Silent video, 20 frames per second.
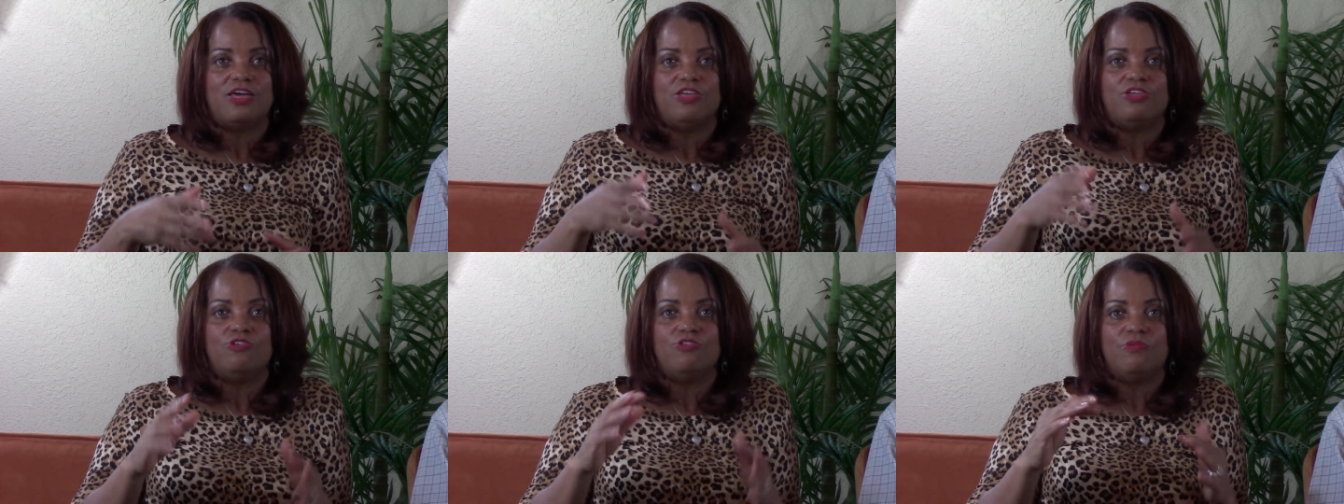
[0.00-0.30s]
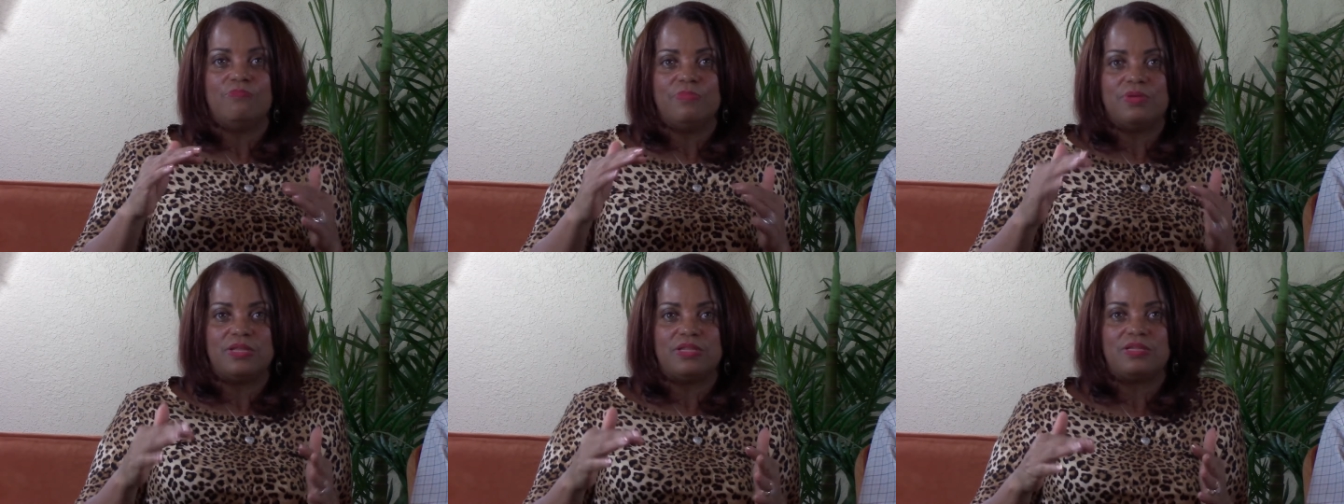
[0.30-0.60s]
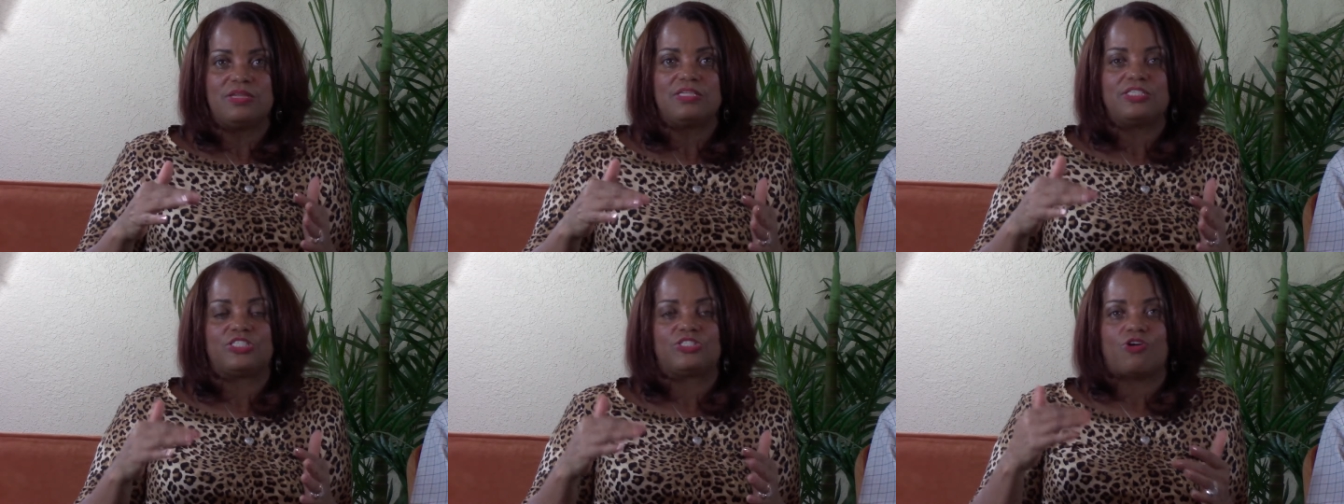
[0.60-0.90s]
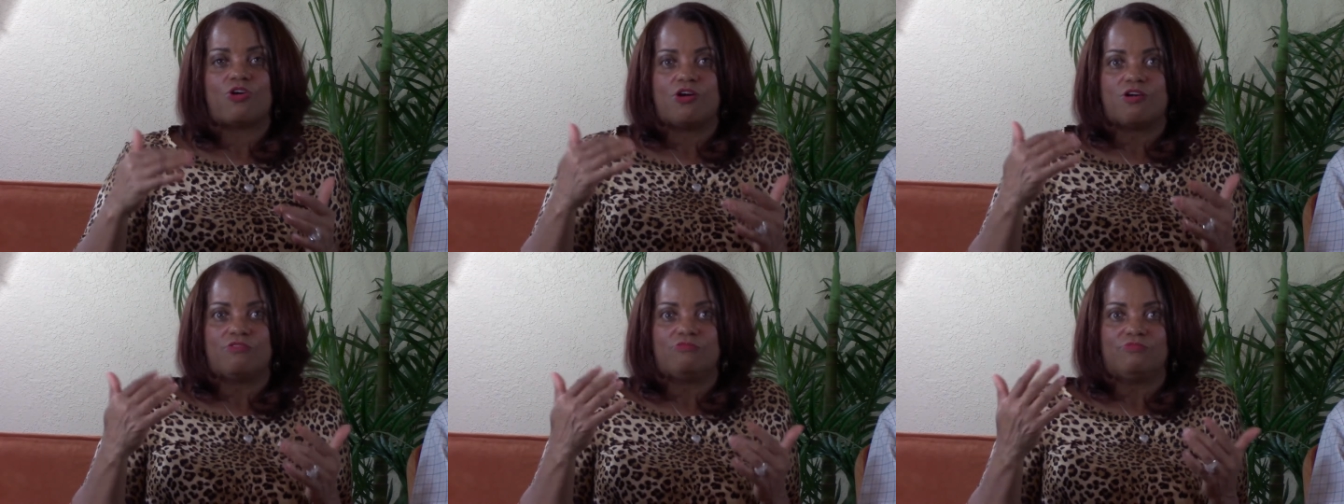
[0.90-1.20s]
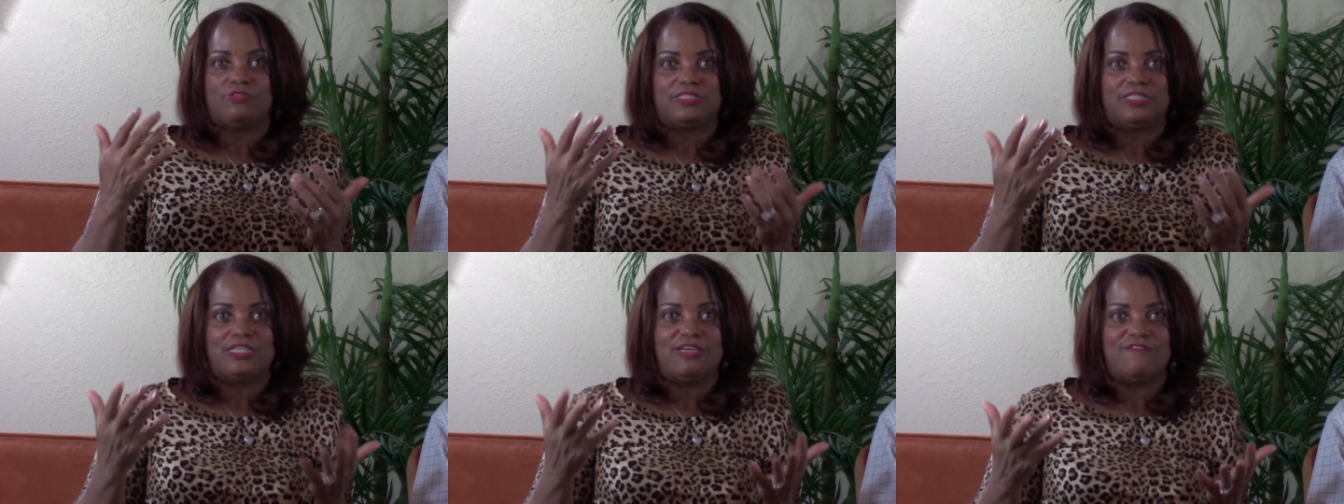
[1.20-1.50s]
you immediately start
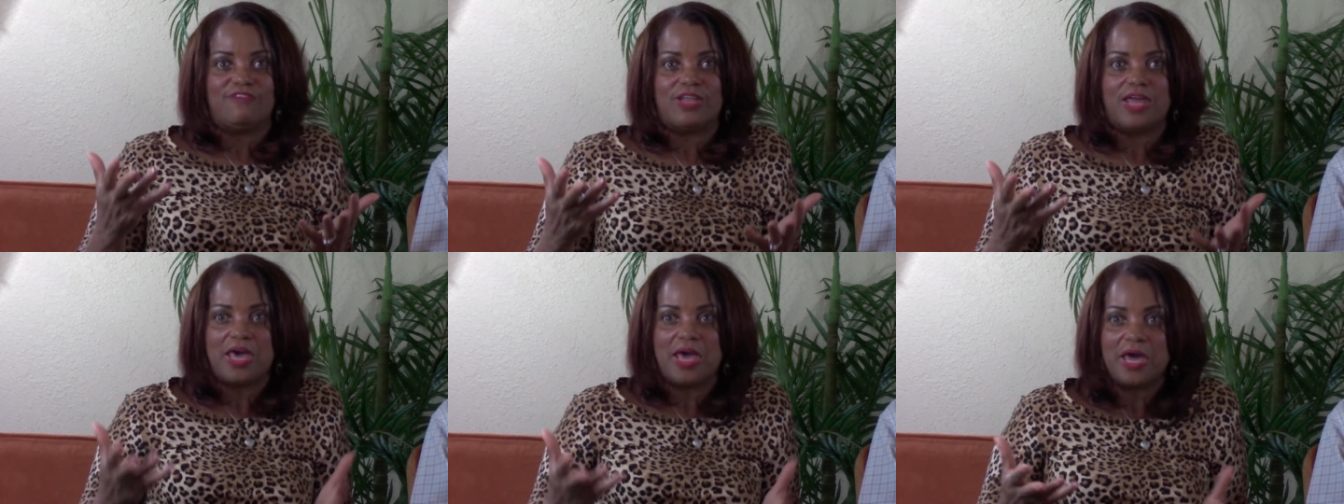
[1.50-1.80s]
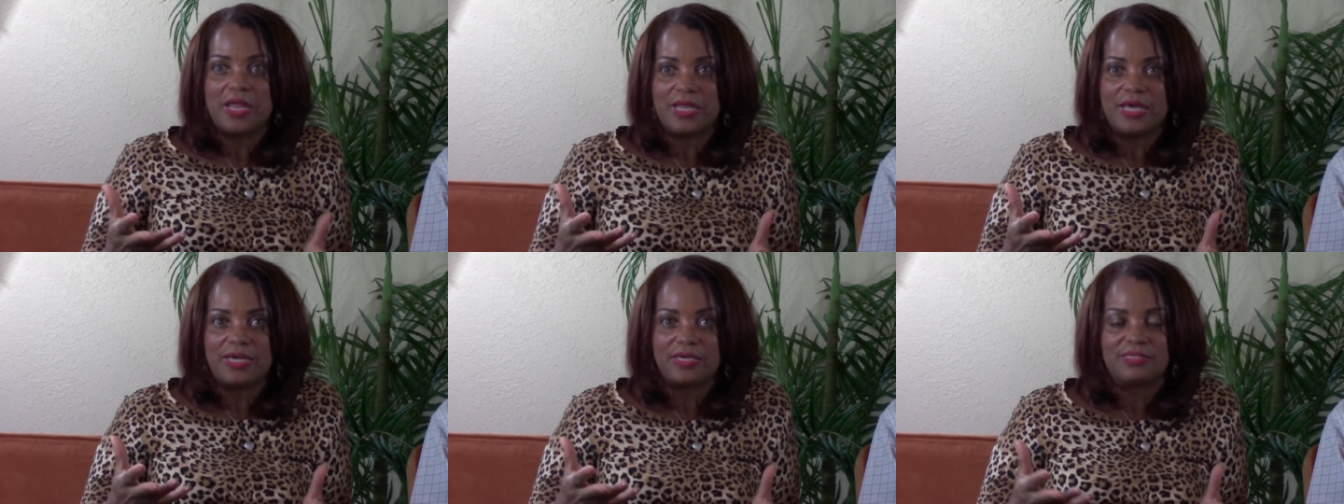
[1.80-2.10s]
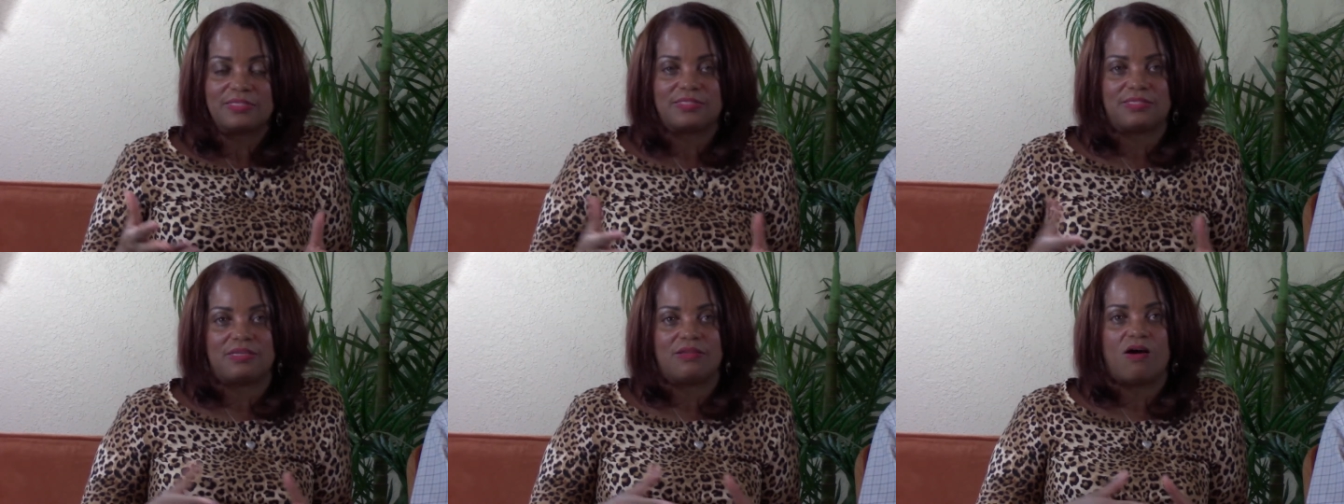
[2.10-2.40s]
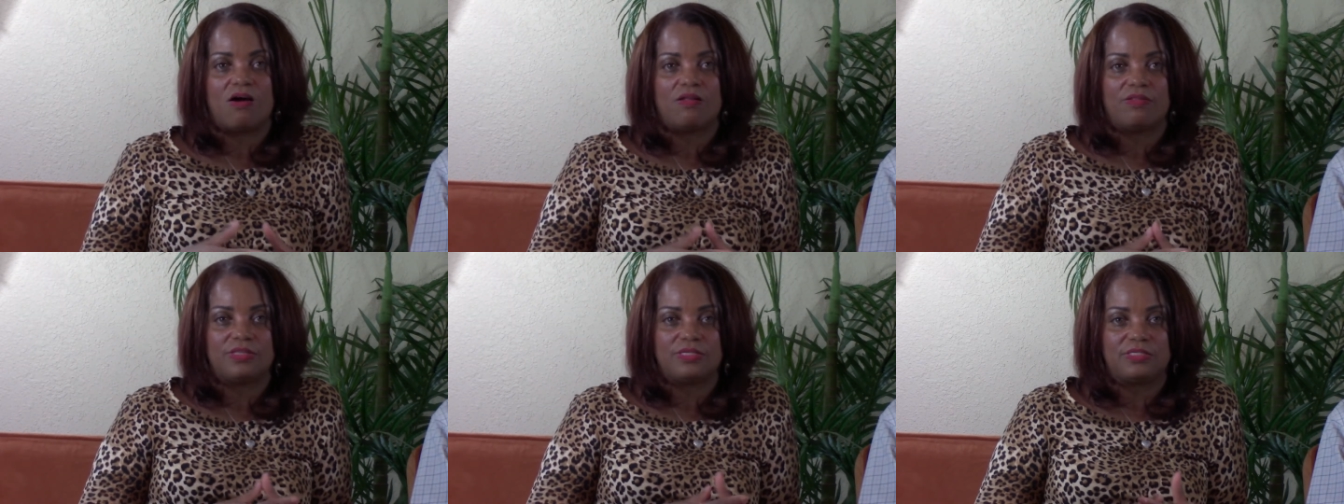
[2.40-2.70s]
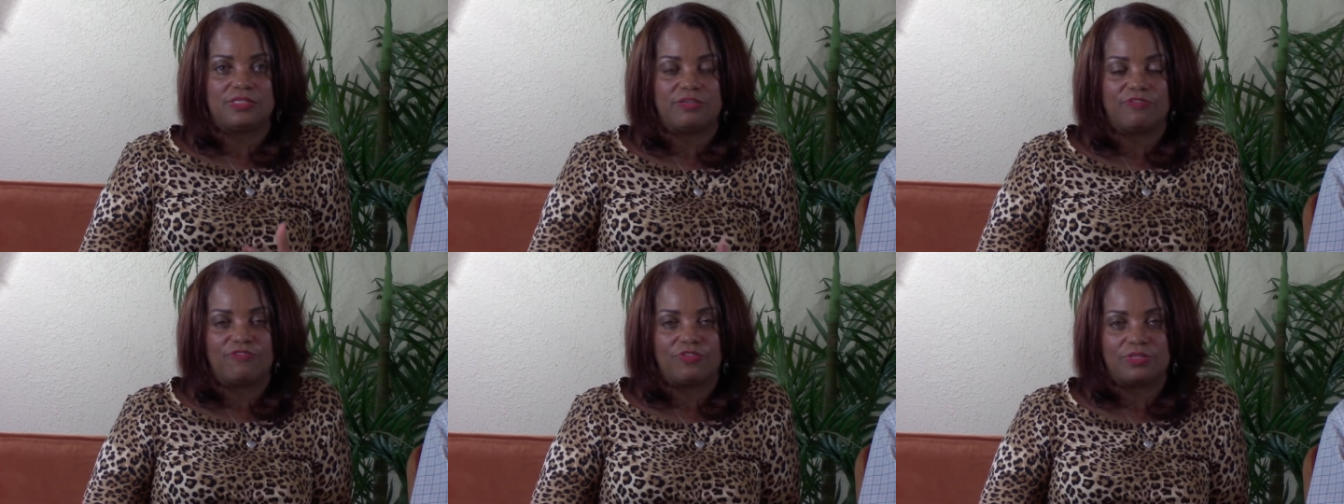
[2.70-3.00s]
receiving headaches and all these
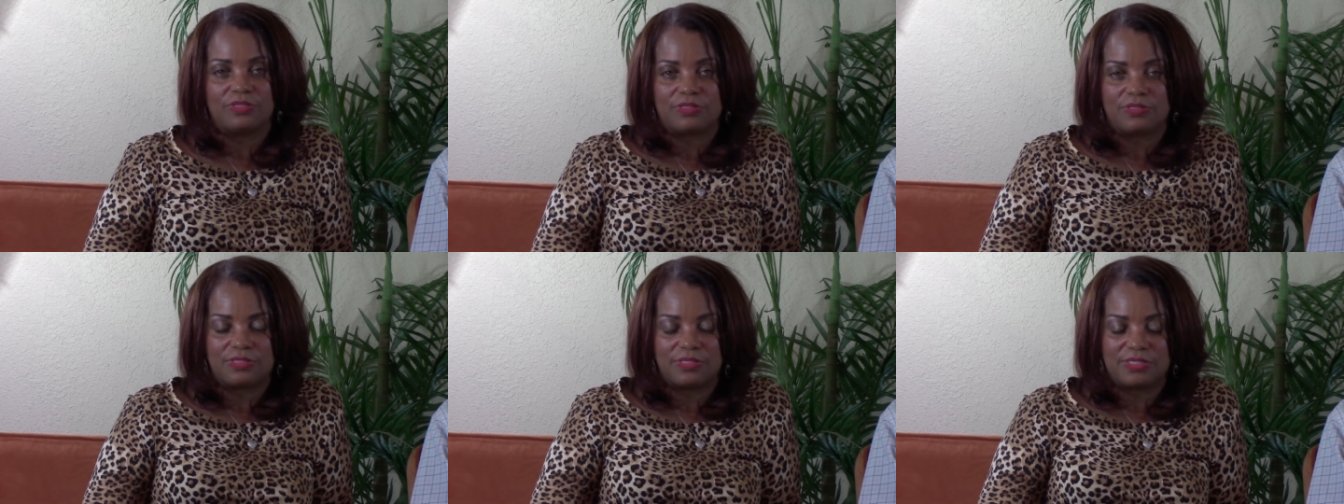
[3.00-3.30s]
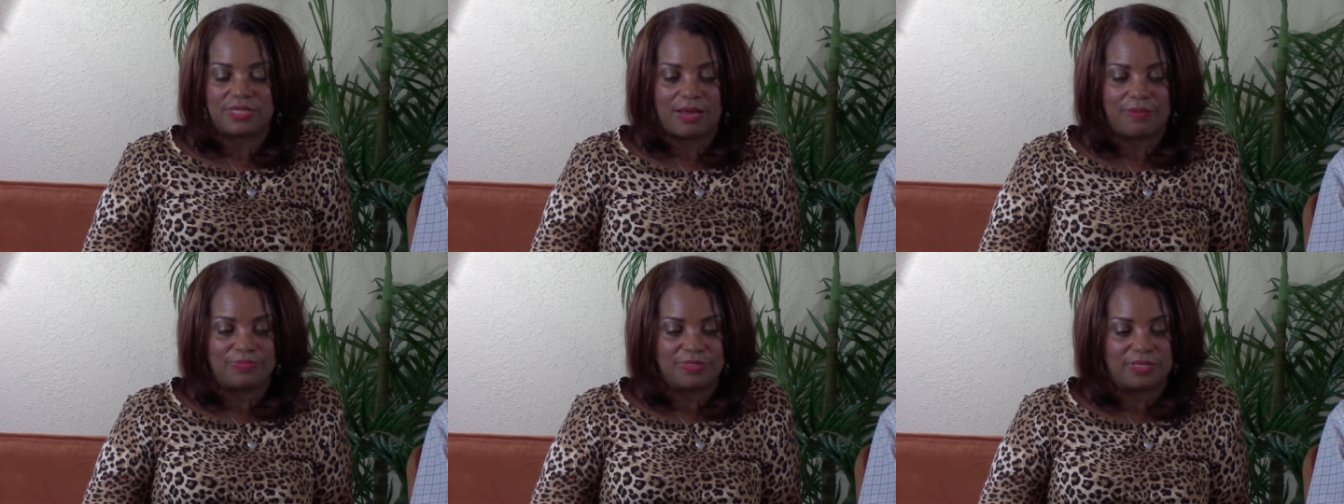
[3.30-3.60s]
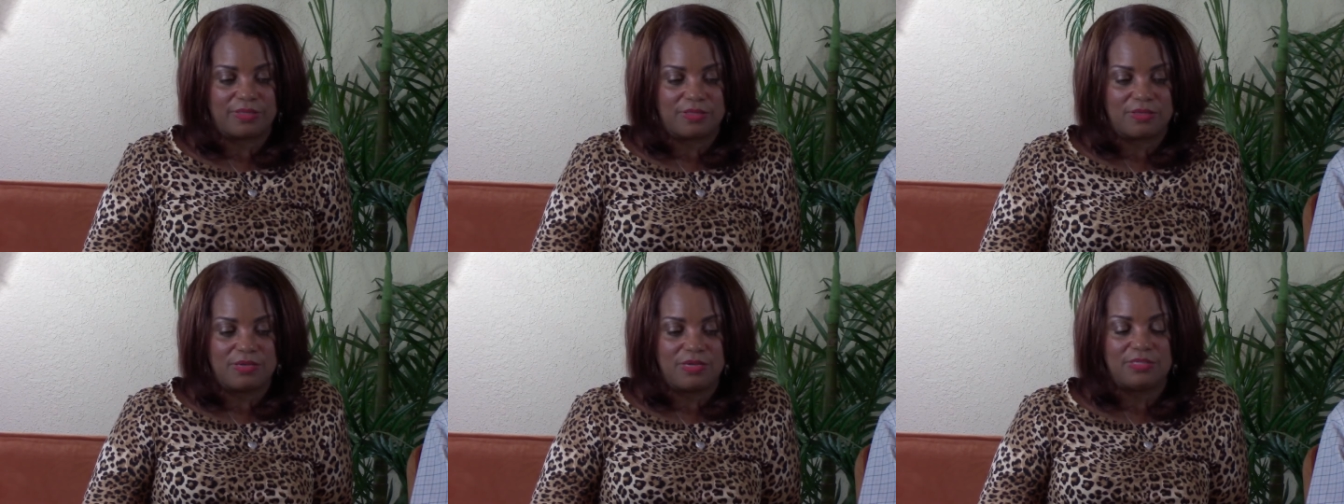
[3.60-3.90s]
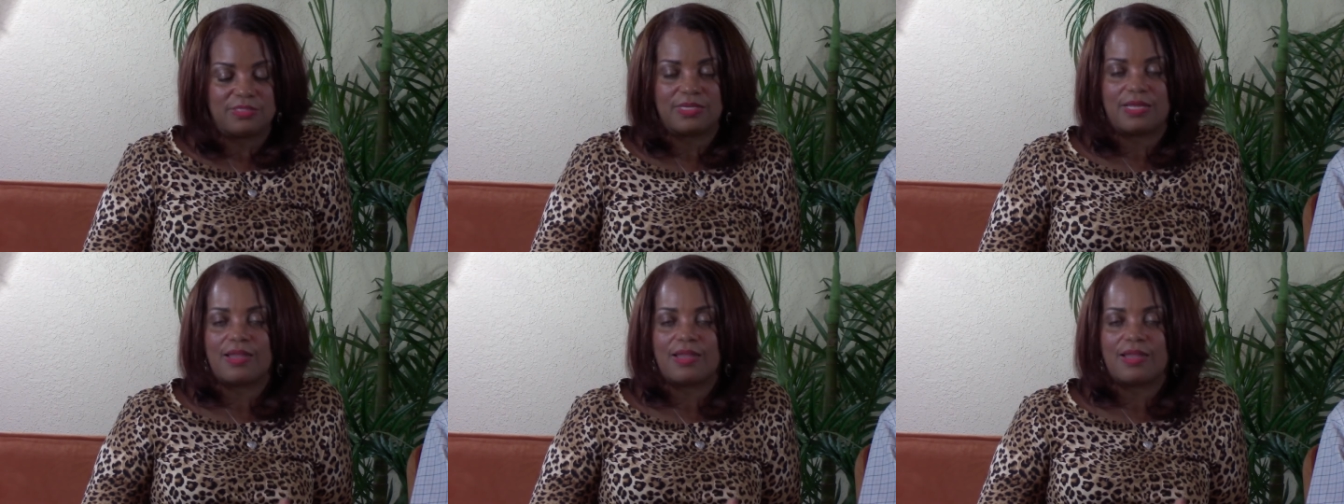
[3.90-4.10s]
different types of things.